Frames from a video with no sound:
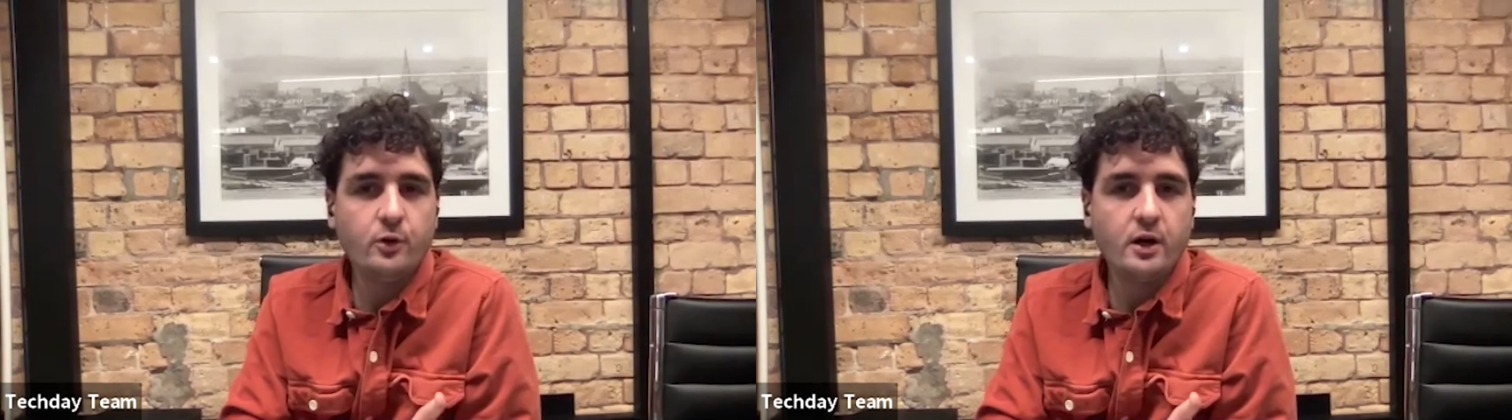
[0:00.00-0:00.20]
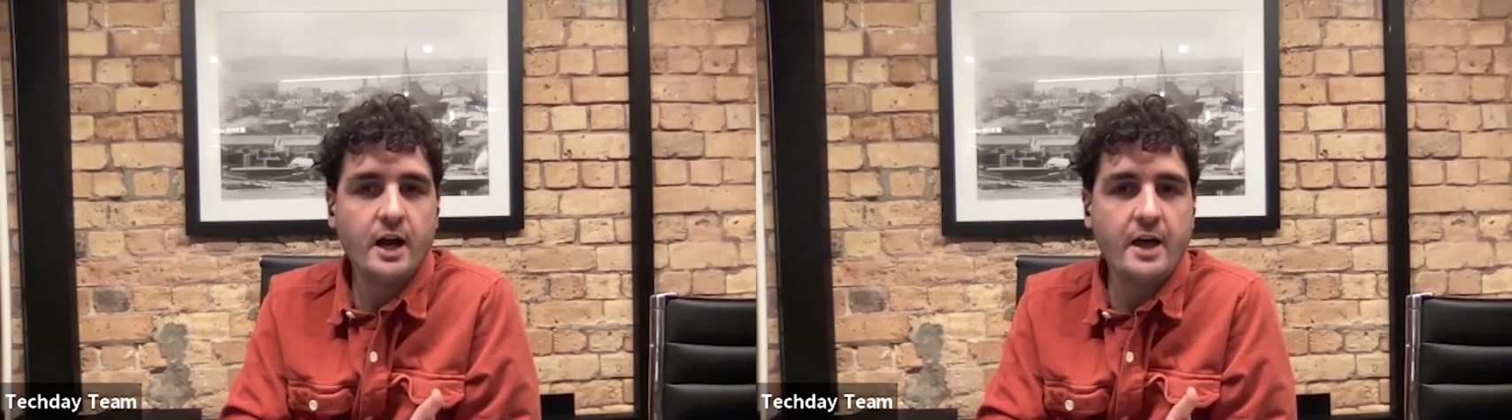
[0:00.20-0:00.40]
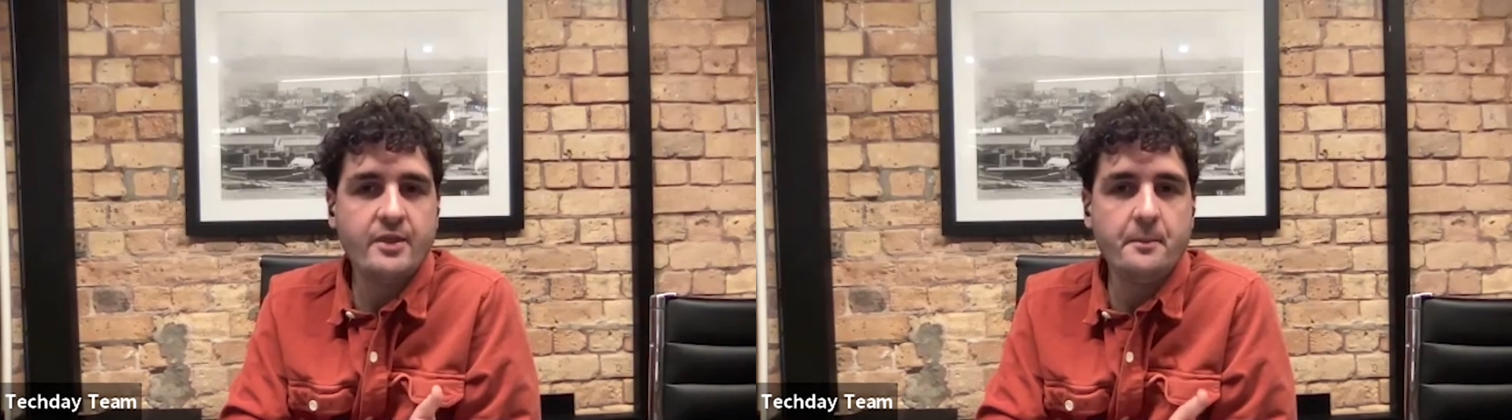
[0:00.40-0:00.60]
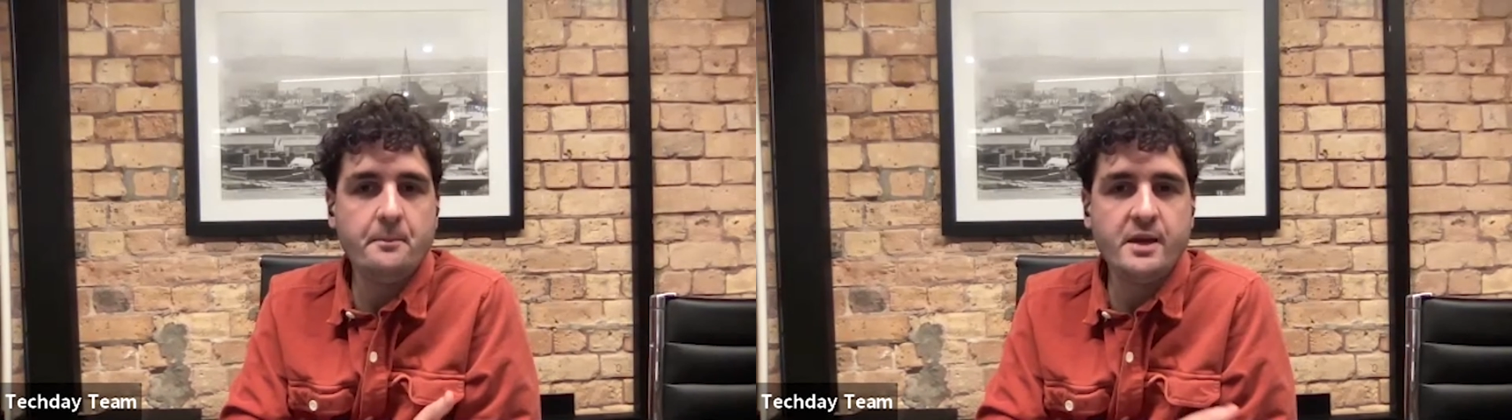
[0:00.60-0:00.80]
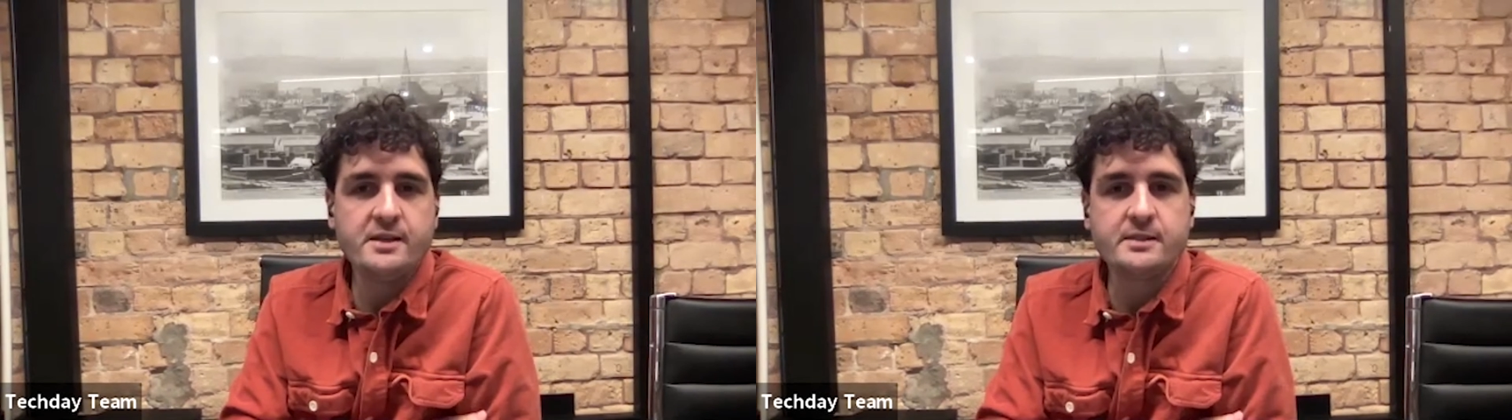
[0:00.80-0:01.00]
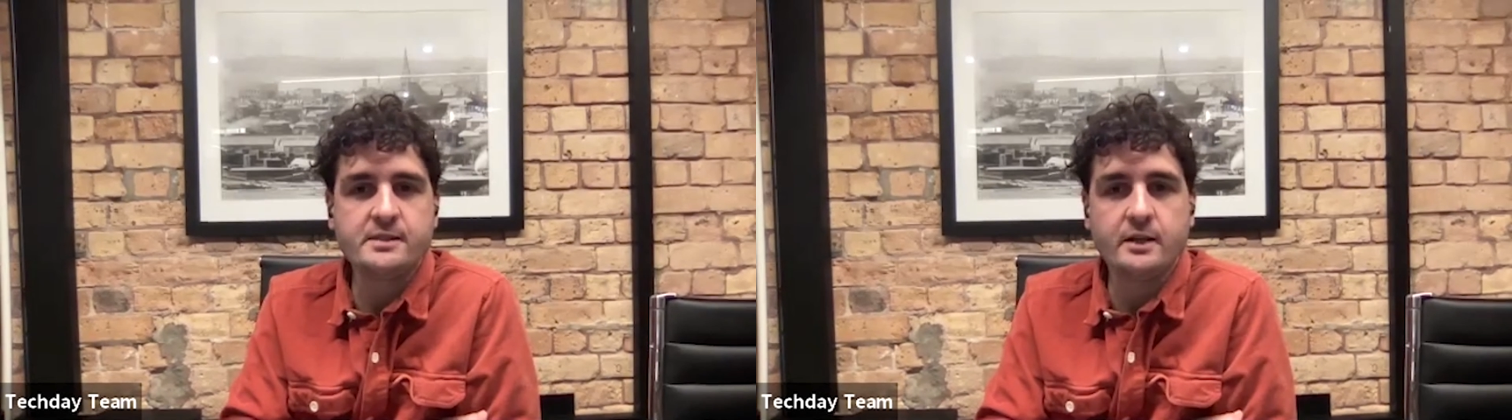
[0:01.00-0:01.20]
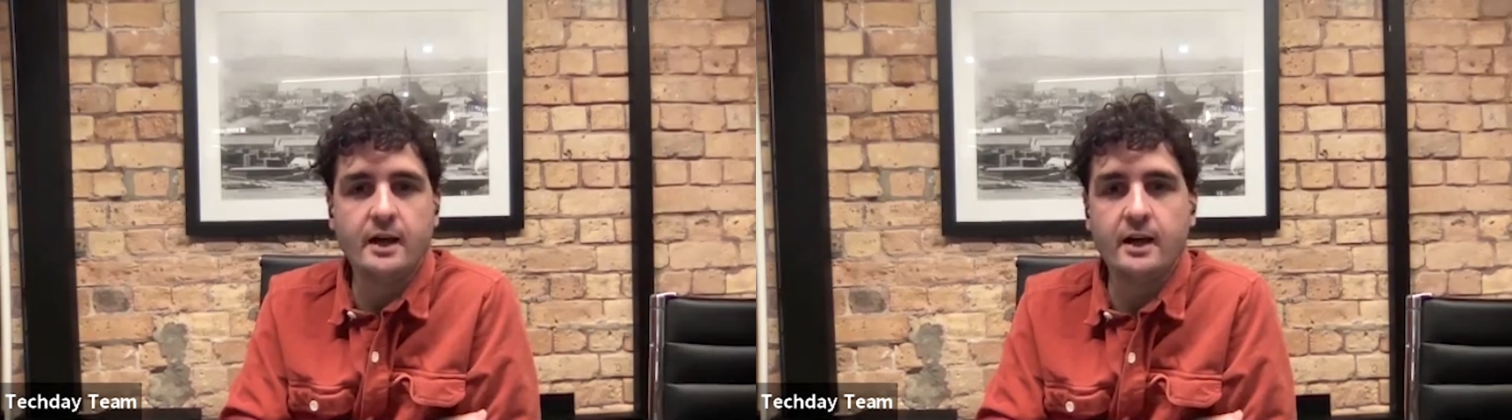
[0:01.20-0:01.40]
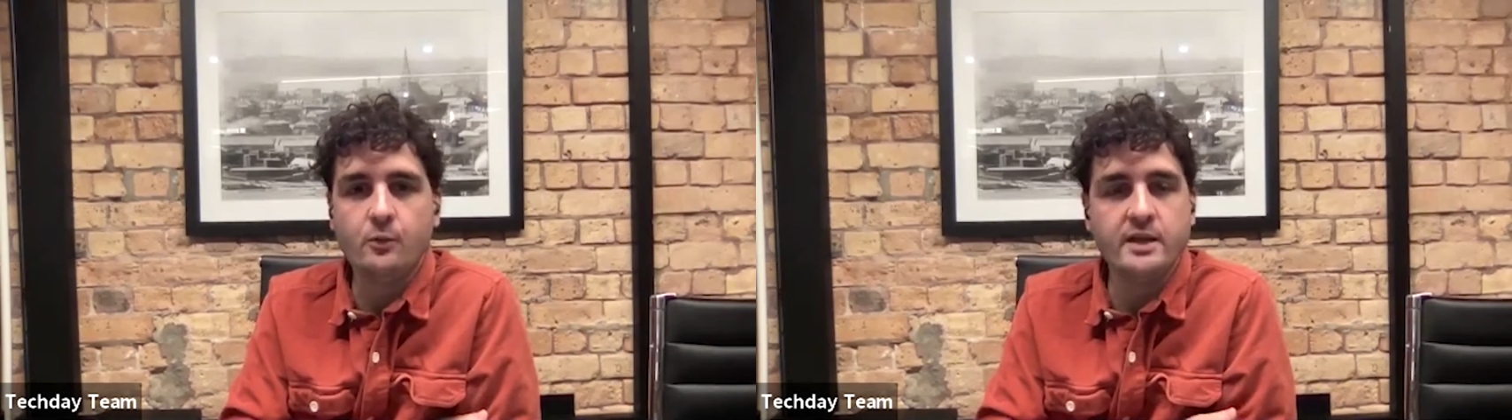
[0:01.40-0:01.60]
what are the best
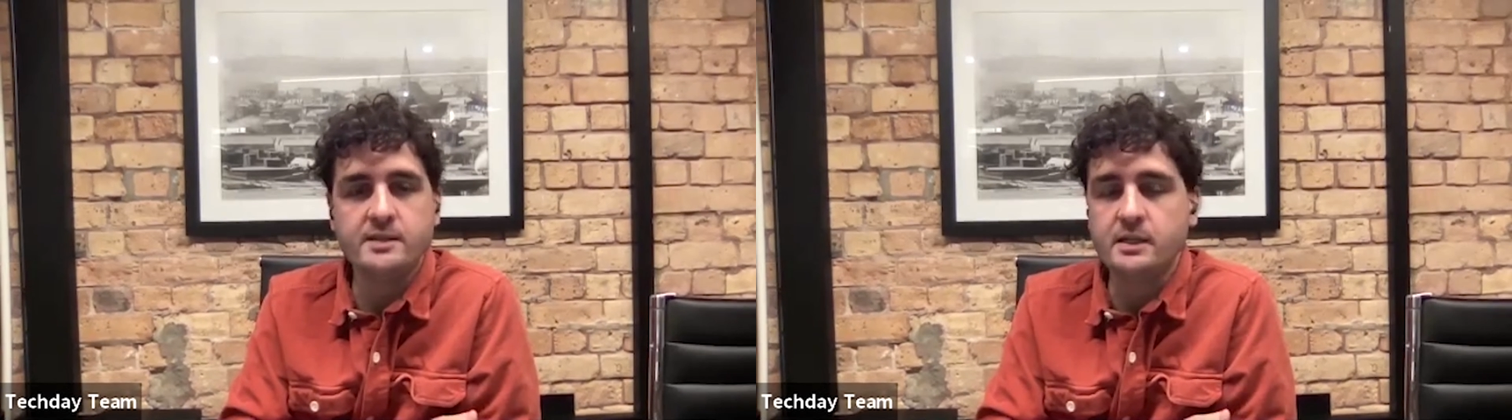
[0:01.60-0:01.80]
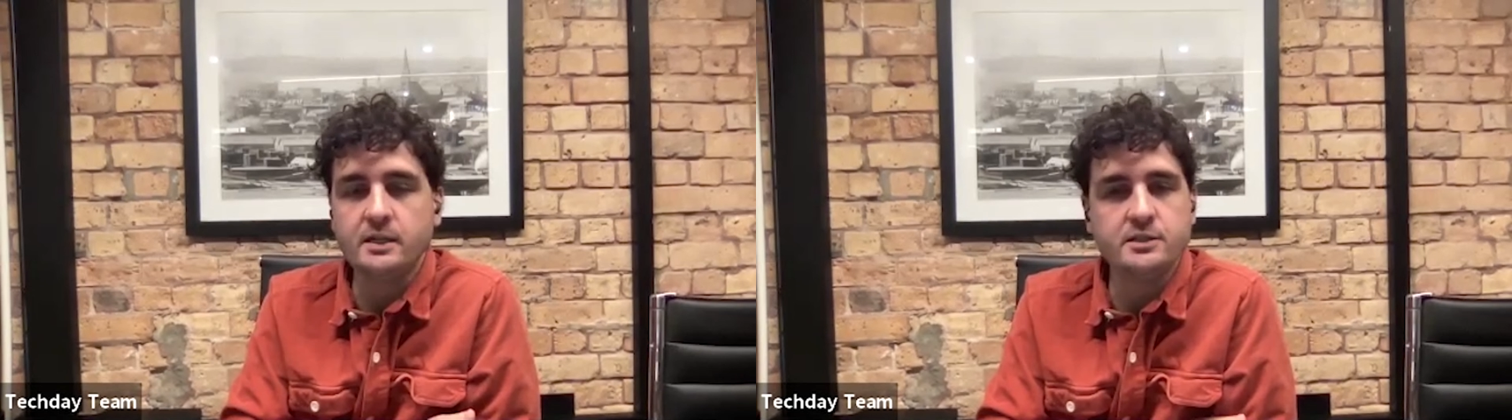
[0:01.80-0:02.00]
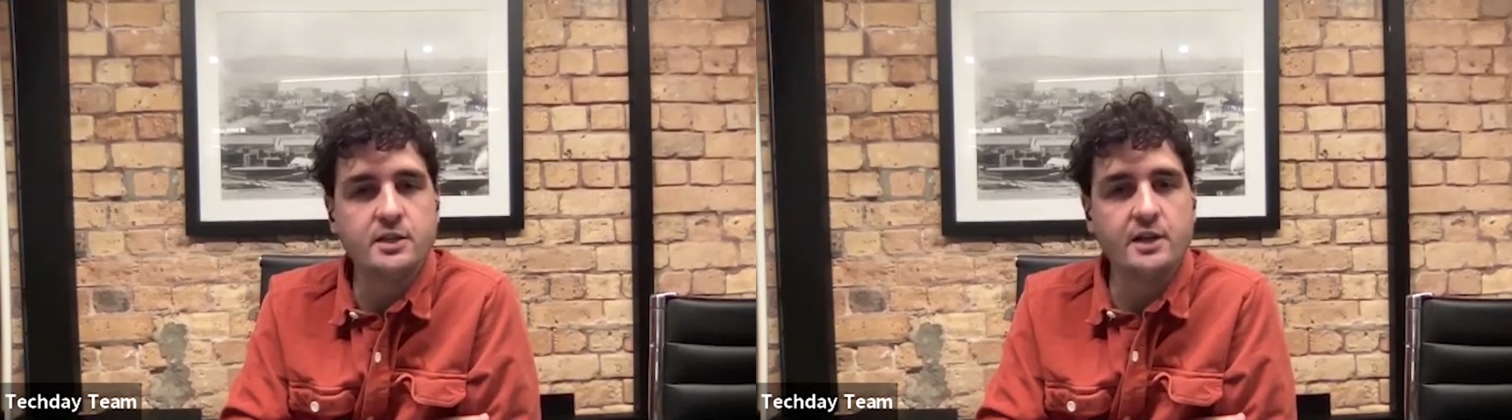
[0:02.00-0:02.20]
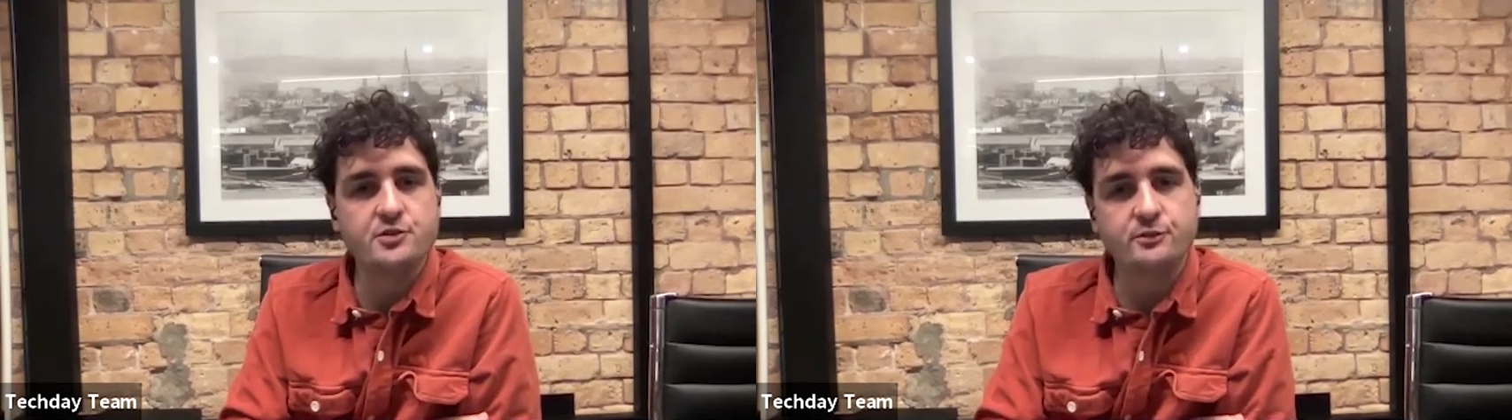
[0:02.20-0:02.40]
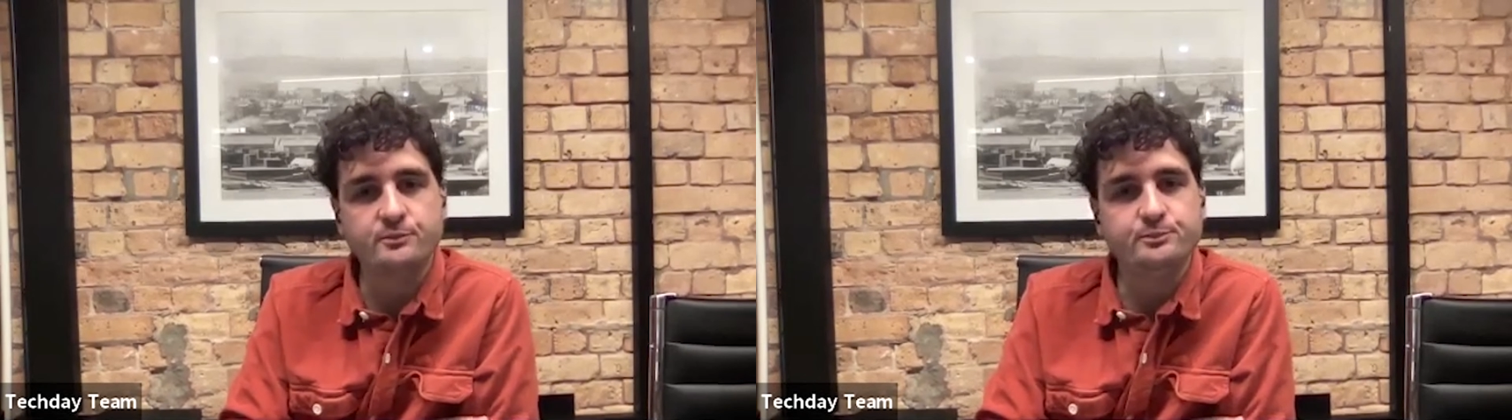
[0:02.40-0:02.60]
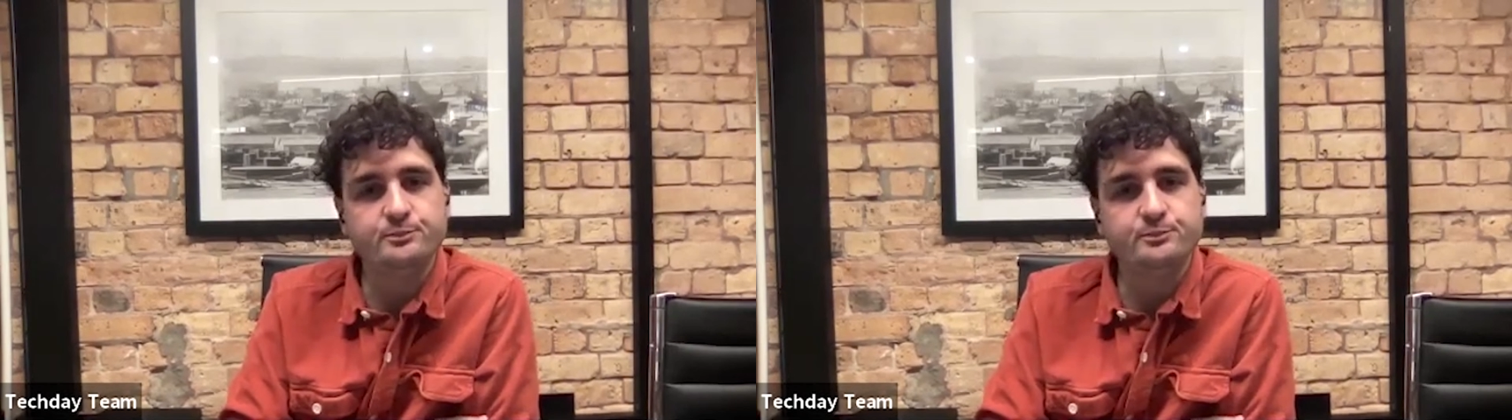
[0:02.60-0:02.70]
uh, ways to get in touch?